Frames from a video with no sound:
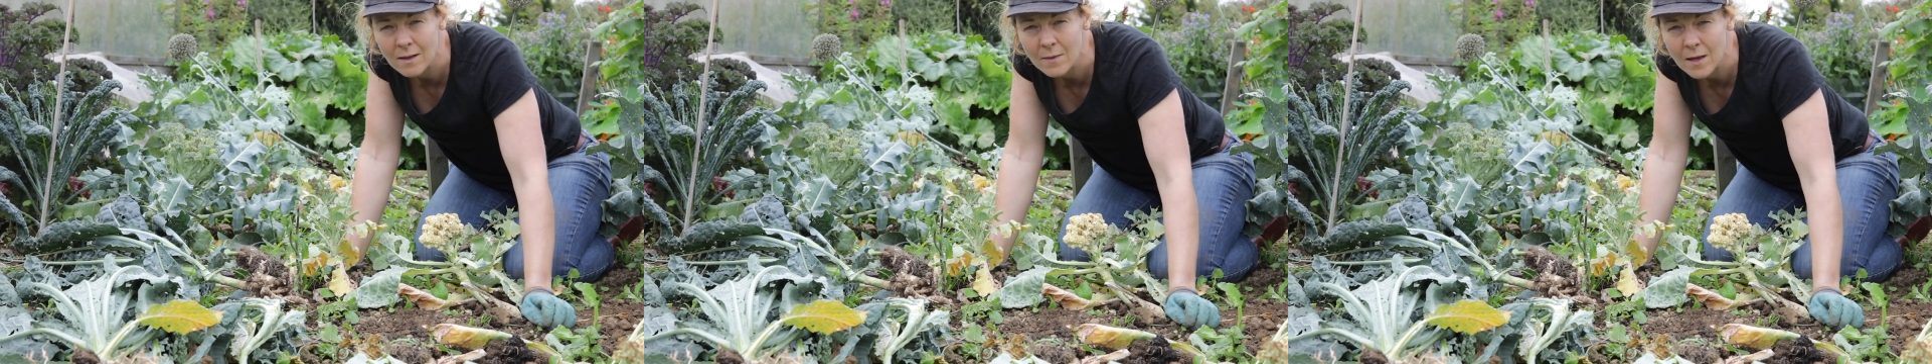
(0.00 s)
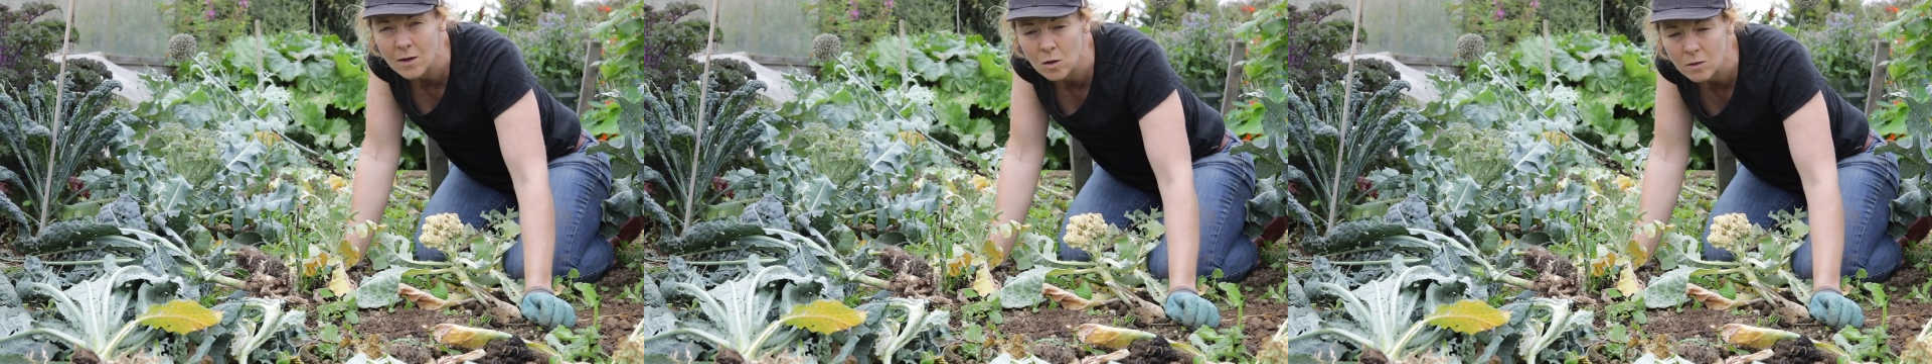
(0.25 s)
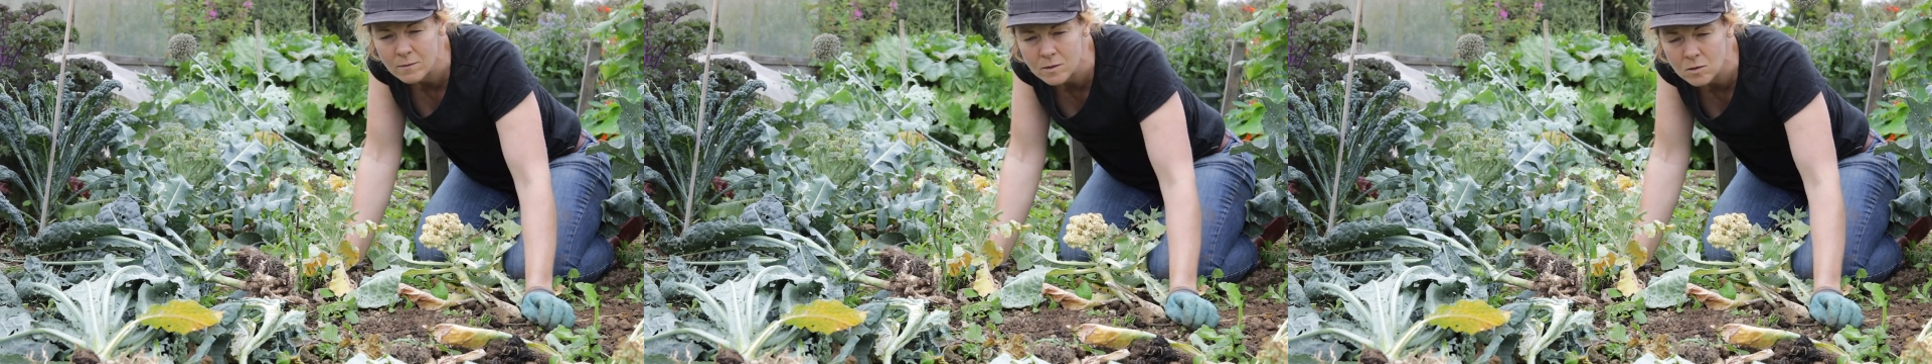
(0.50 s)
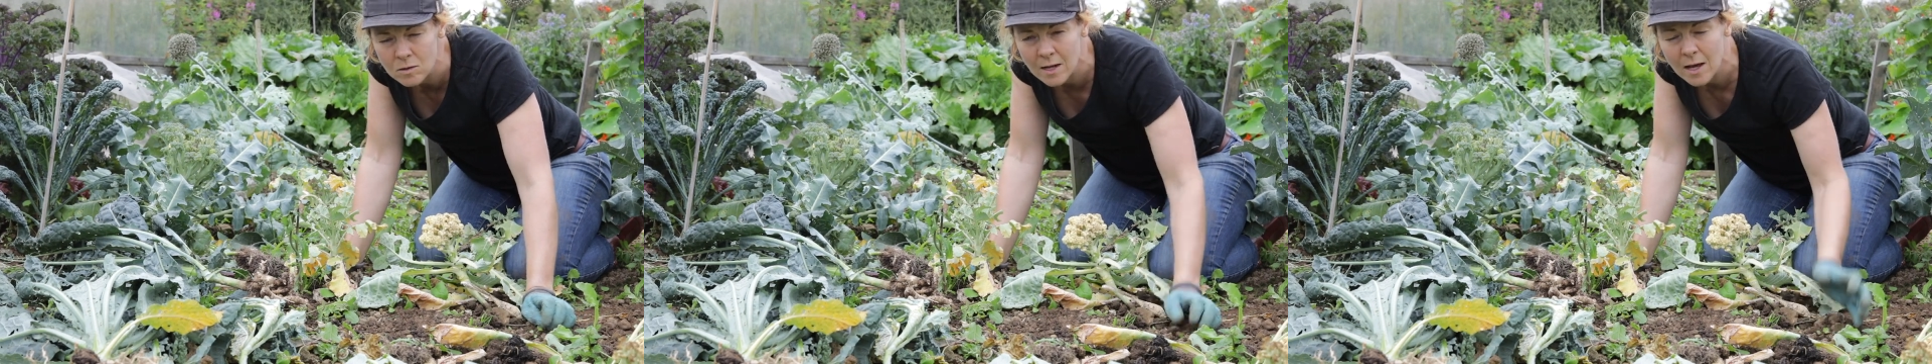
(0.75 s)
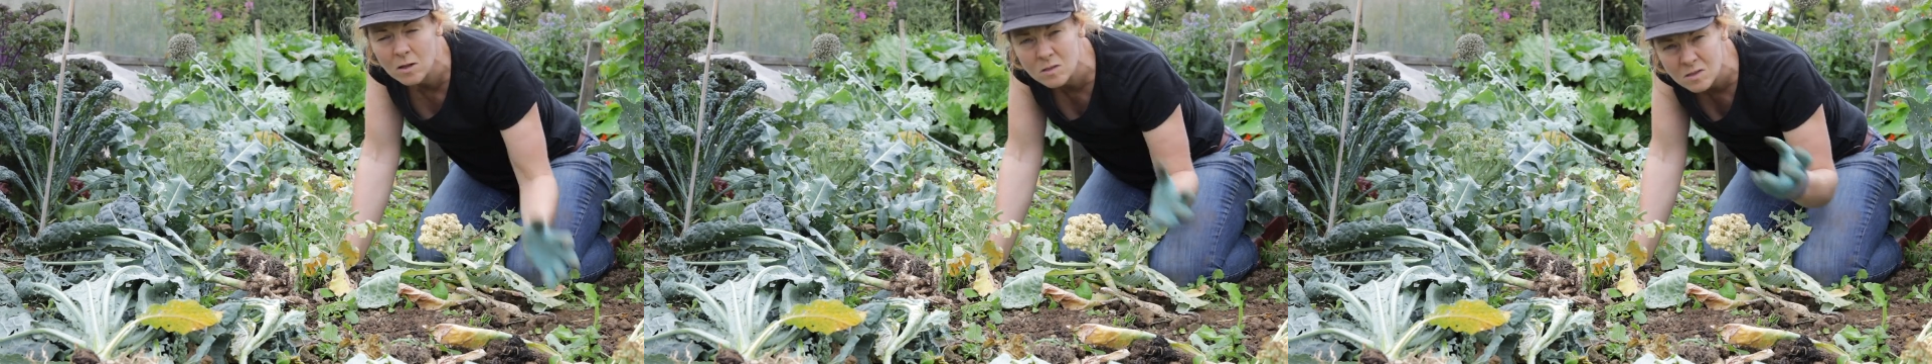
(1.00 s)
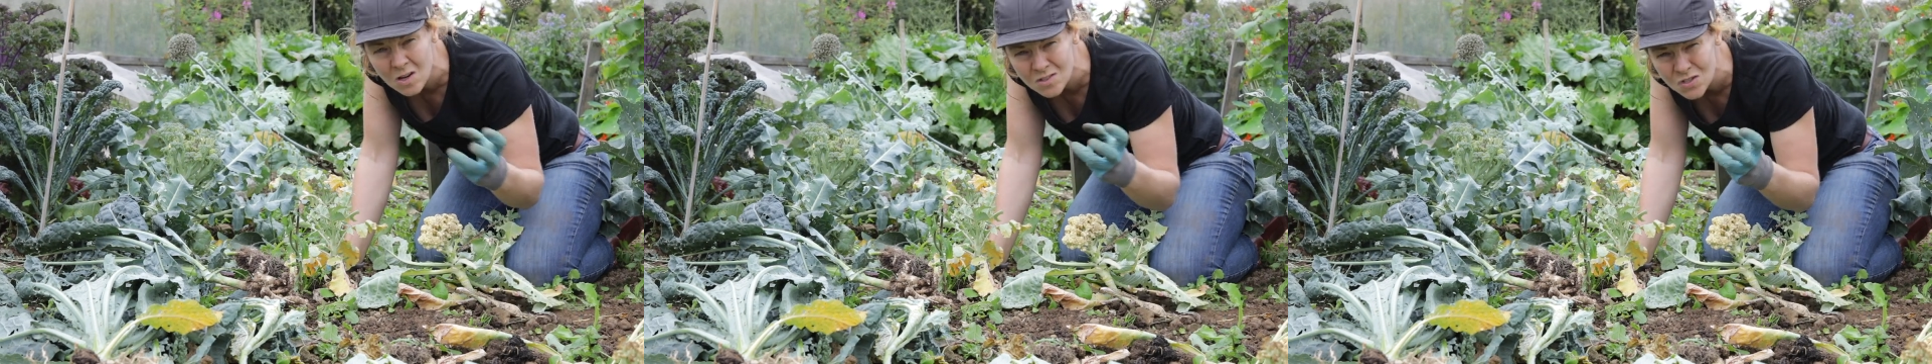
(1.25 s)
and then all of a sudden it'll
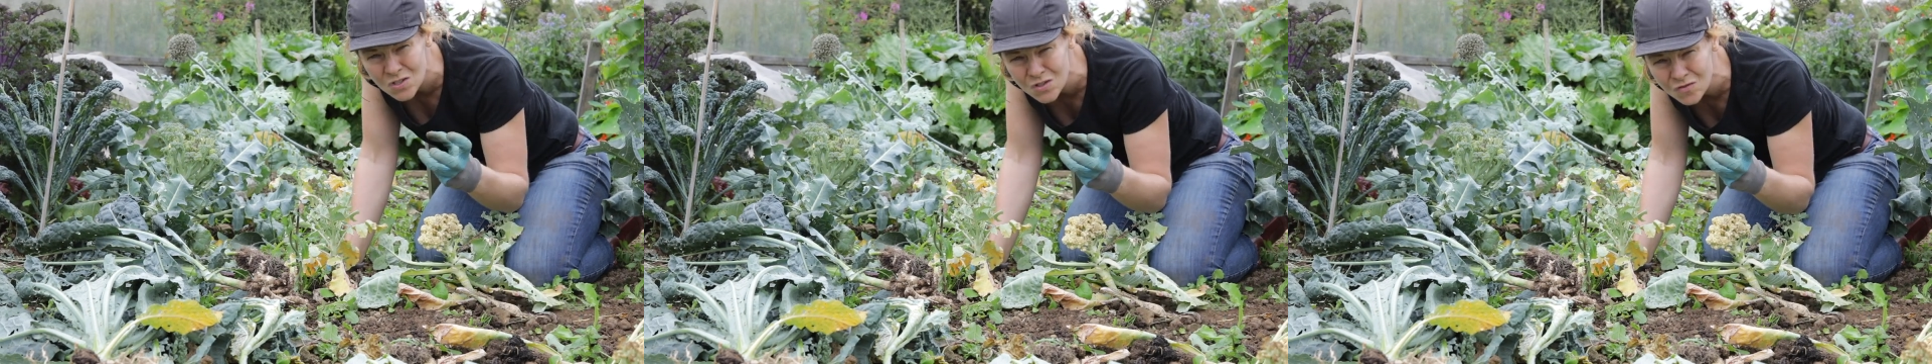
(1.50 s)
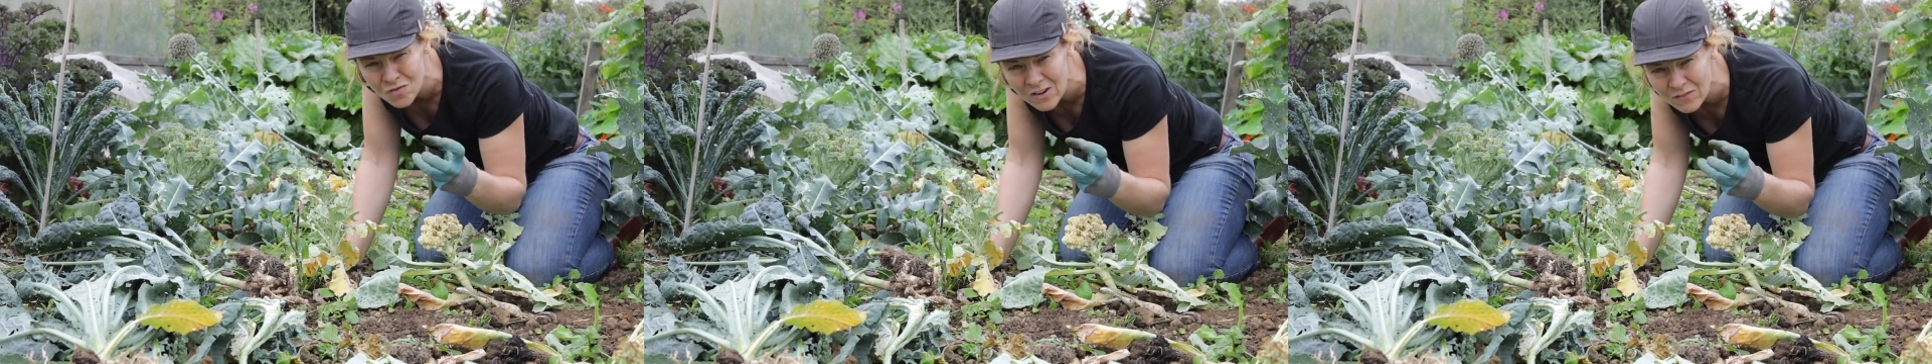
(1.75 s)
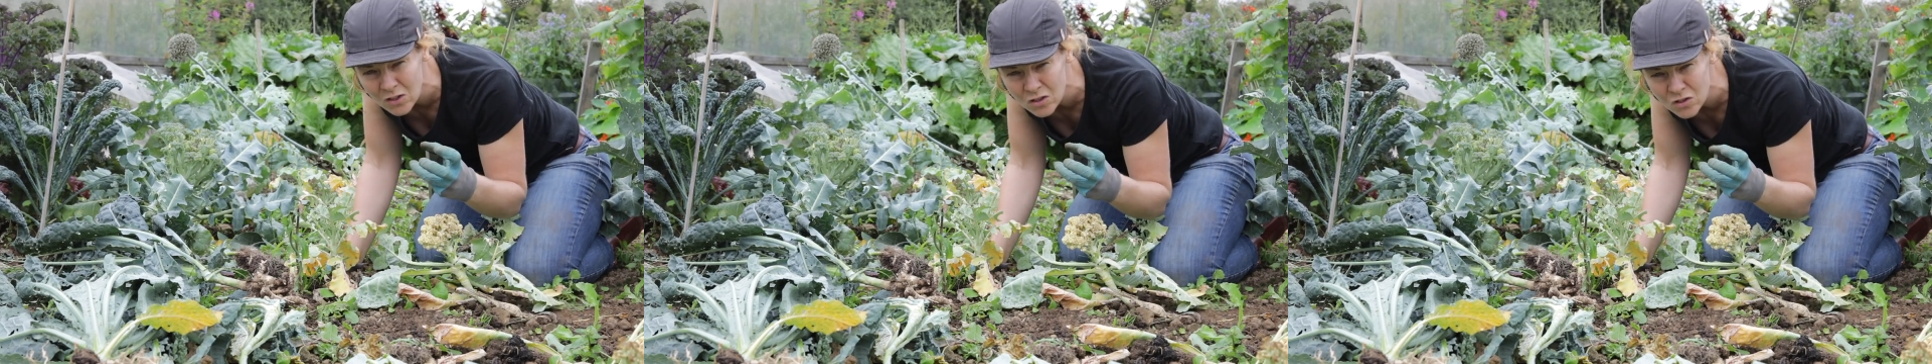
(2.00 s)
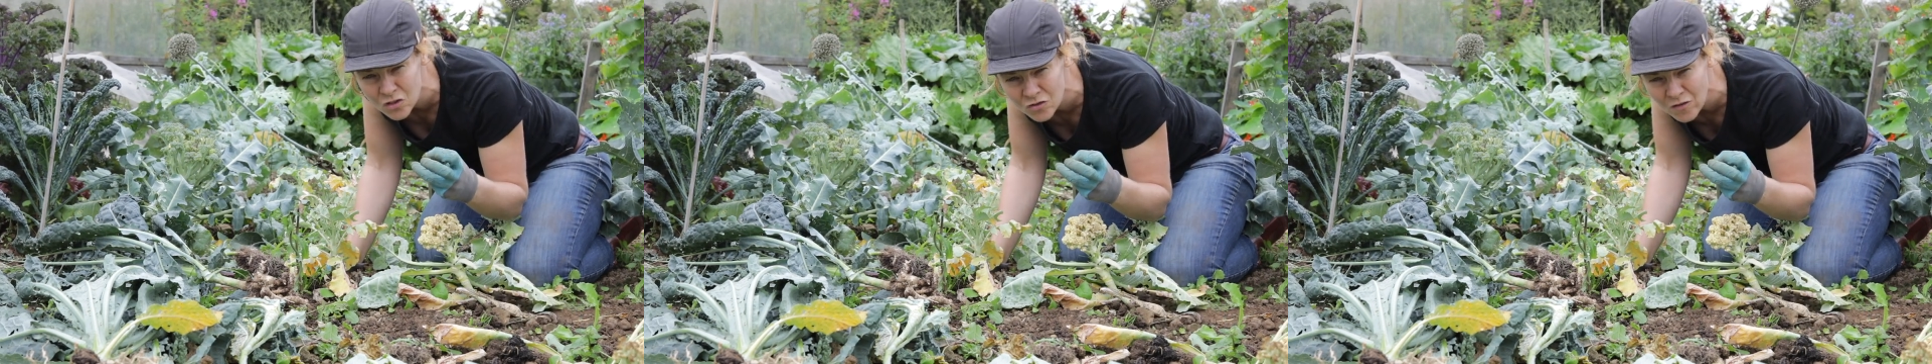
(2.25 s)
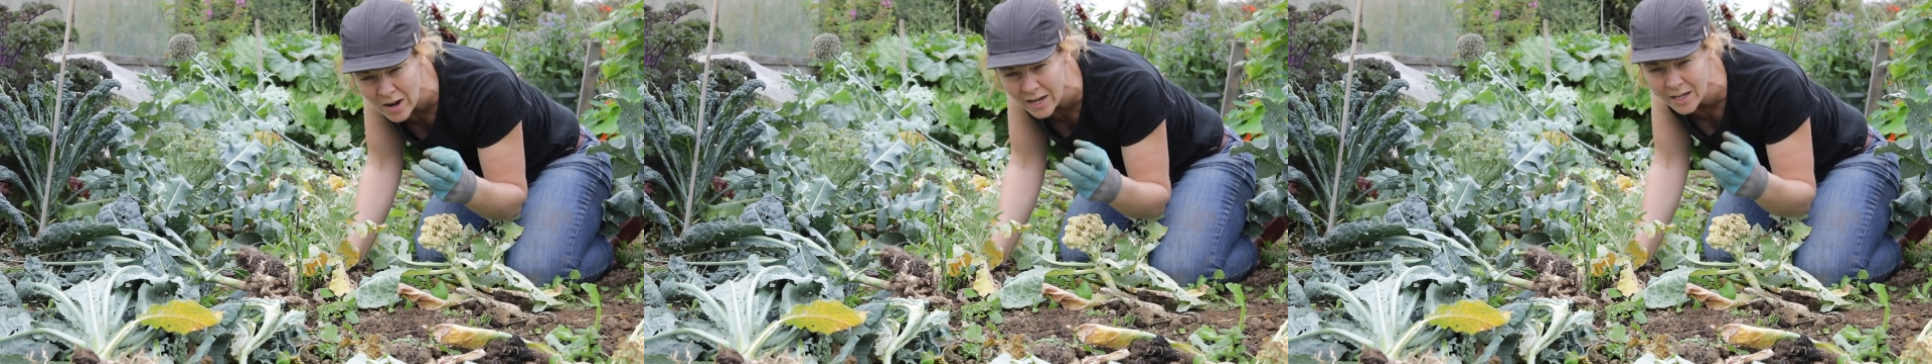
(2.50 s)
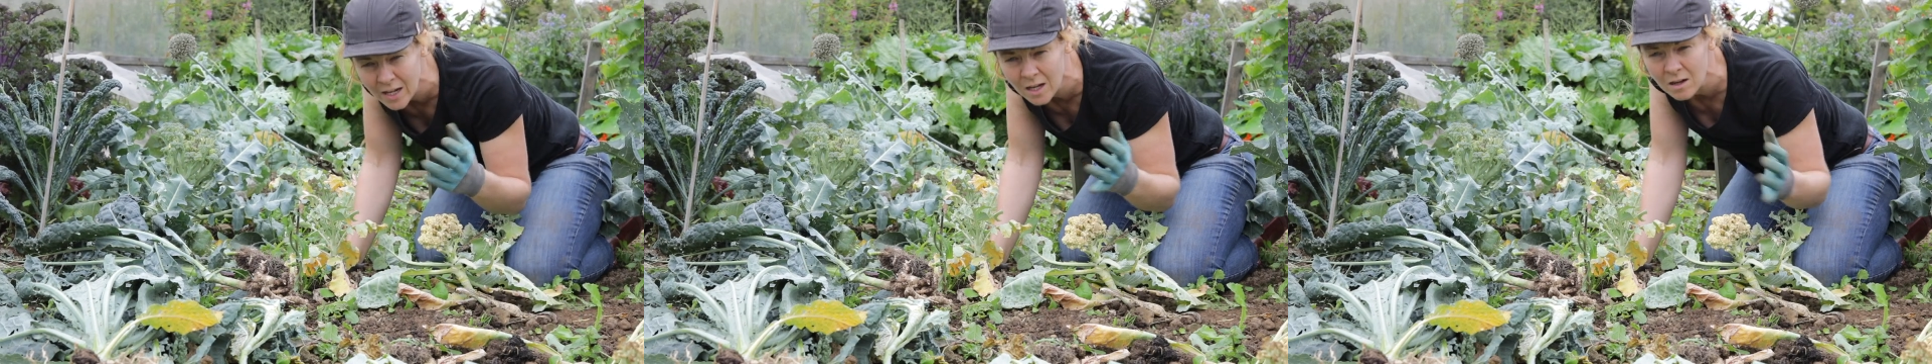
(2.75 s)
start to shrivel and
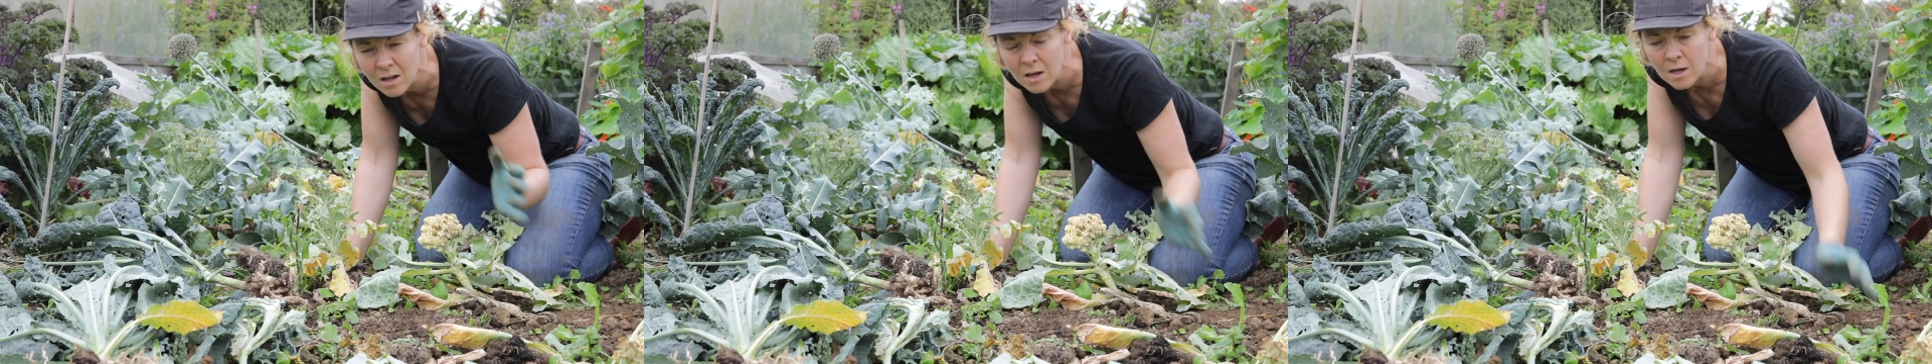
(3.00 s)
shrink, and